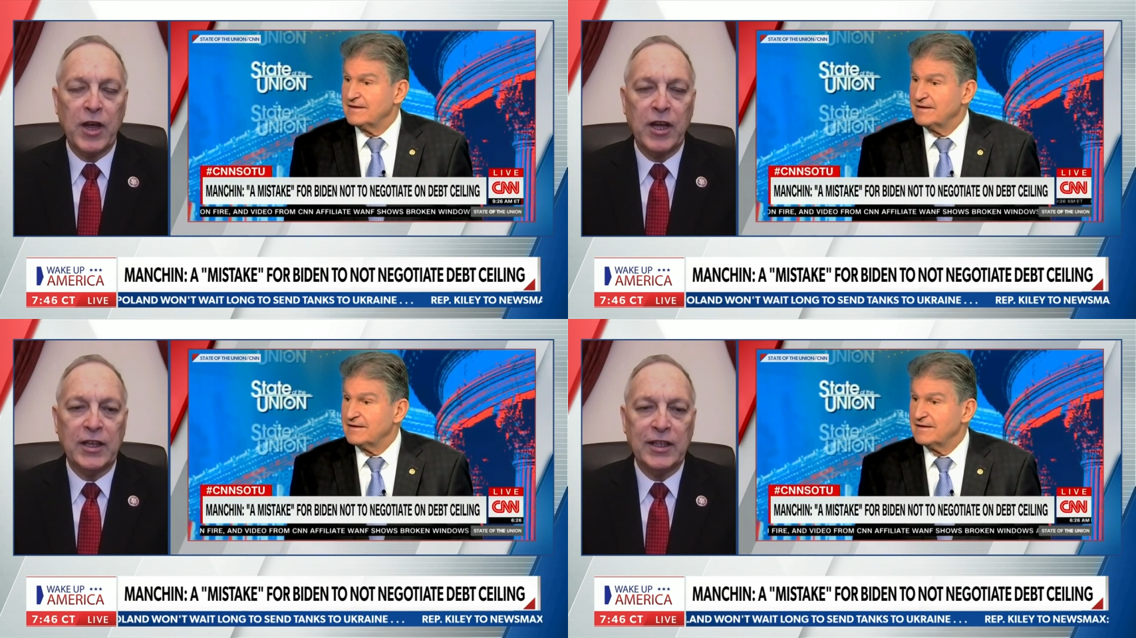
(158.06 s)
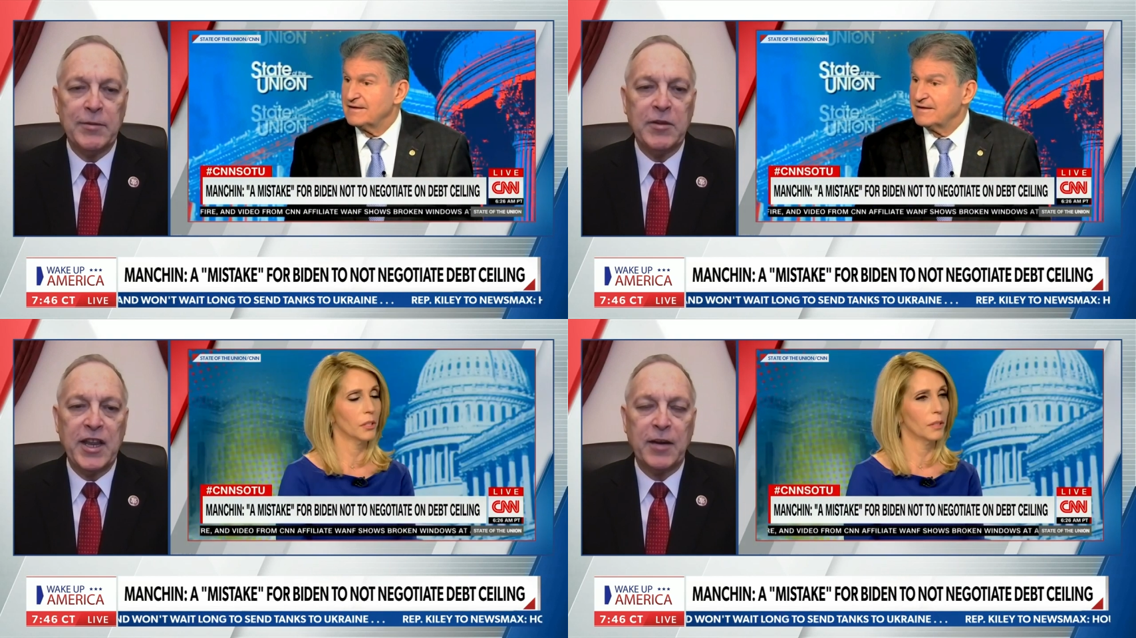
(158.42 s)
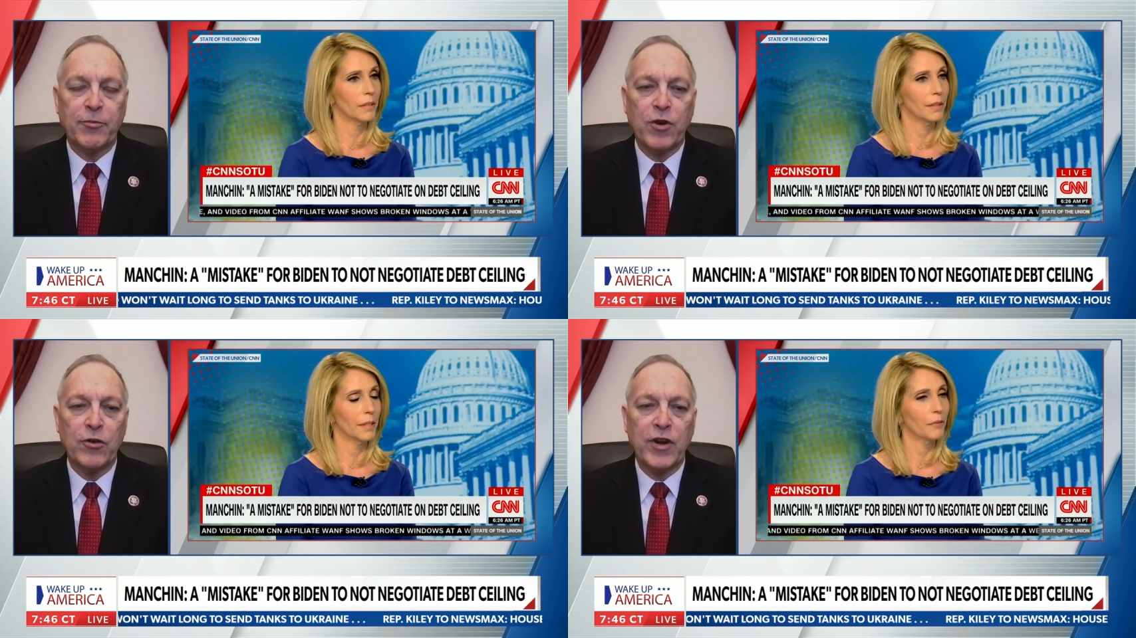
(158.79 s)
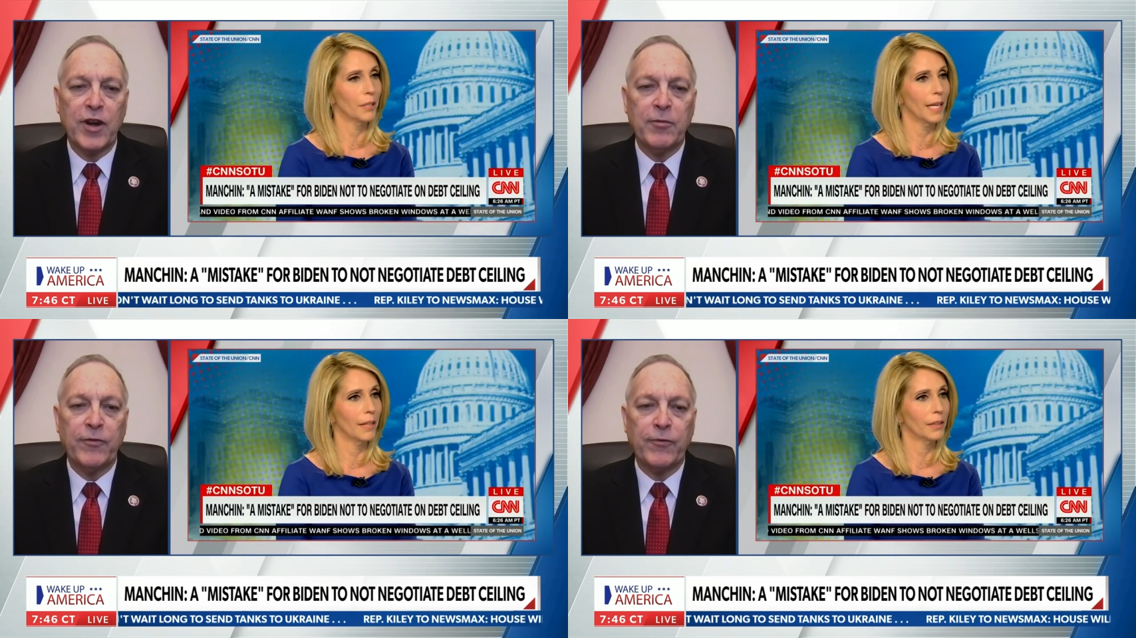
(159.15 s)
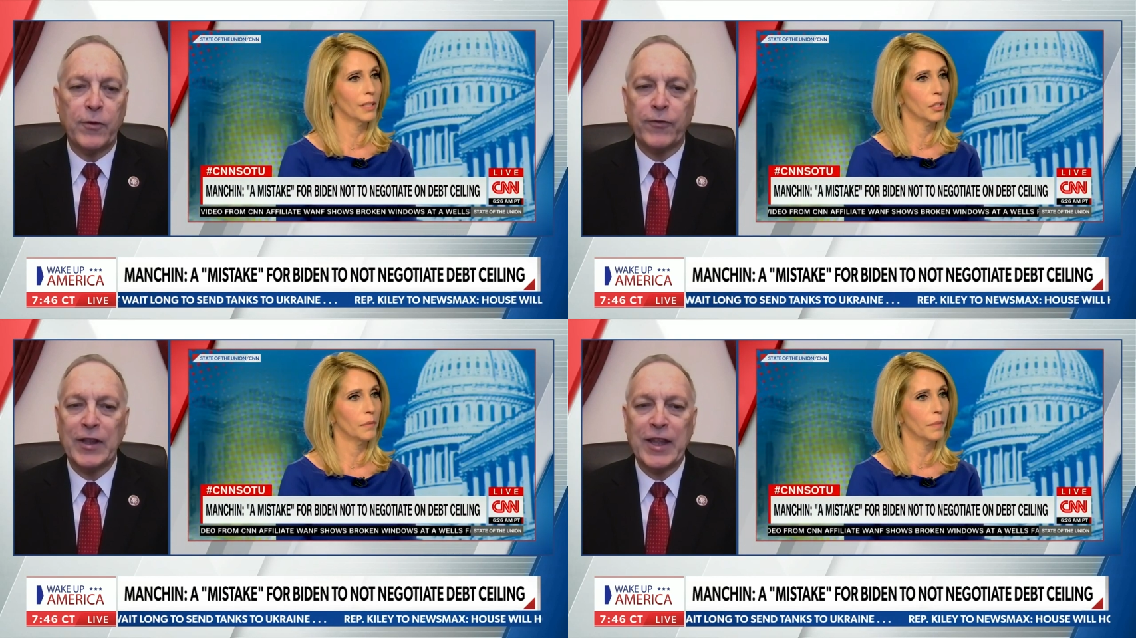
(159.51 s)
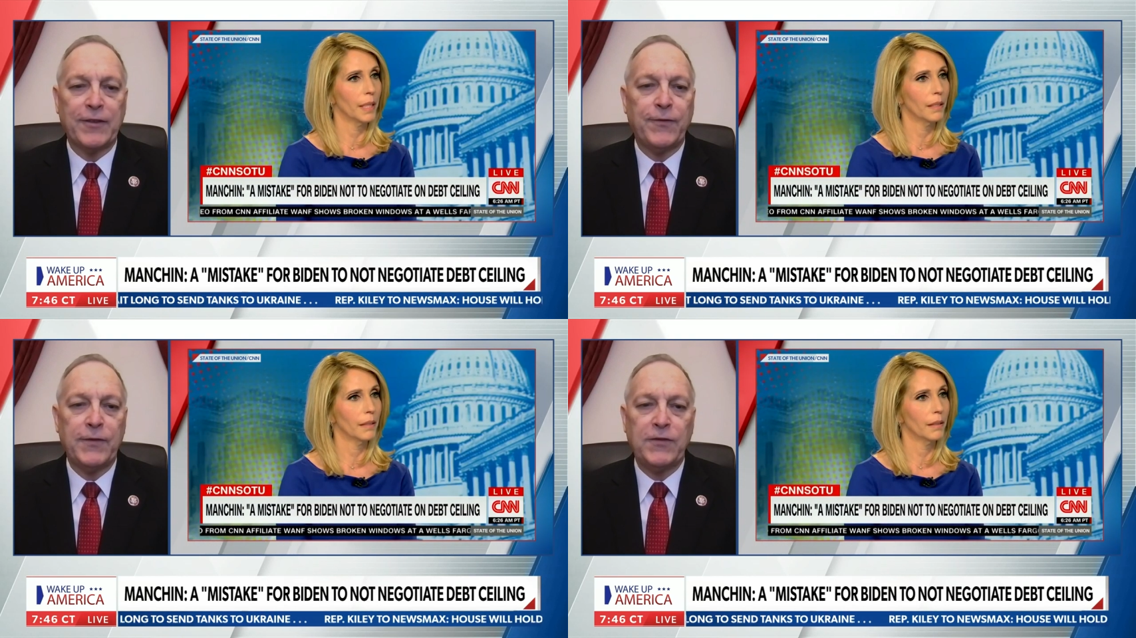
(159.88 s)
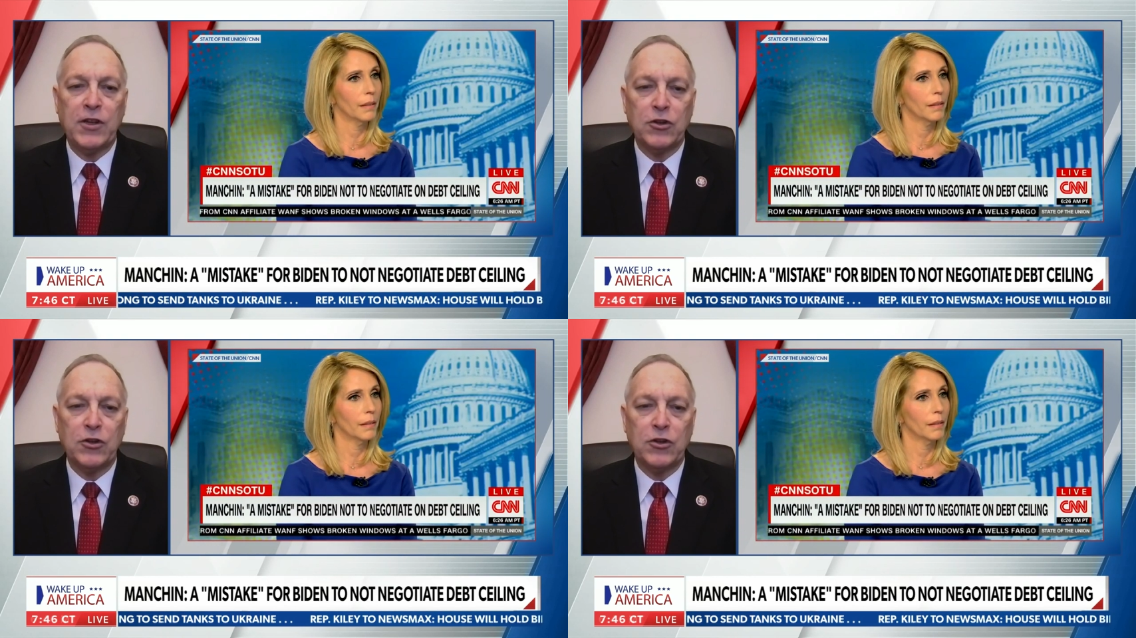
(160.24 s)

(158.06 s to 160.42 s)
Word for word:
Speaker 1: uh, eliminate a program for, for like 15